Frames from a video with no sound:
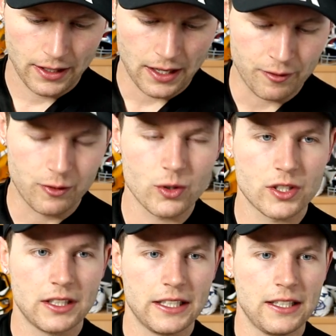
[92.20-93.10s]

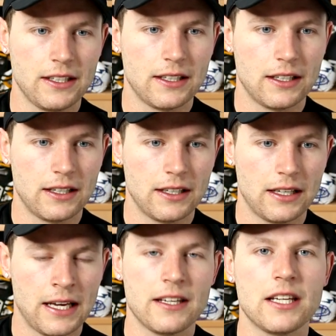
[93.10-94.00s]
Unfortunately,
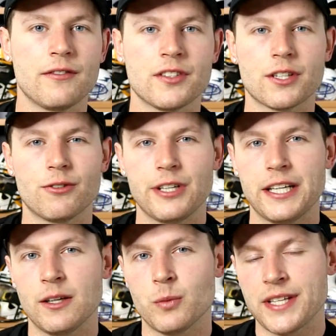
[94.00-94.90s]
at the end of his
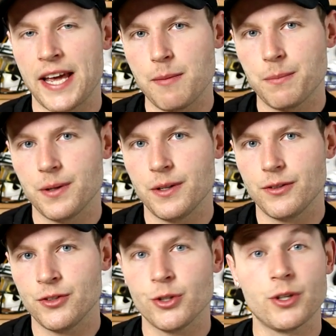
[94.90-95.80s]
career, it was hampered
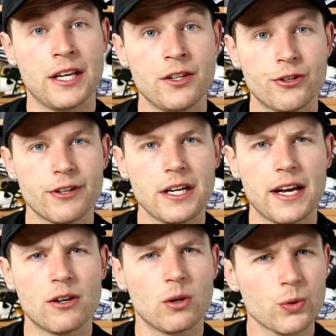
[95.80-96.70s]
due to injury,
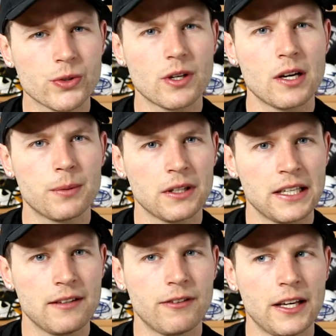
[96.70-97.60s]
and also I
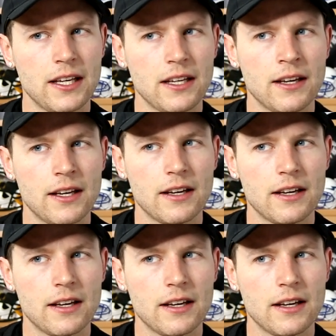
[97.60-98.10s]
believe he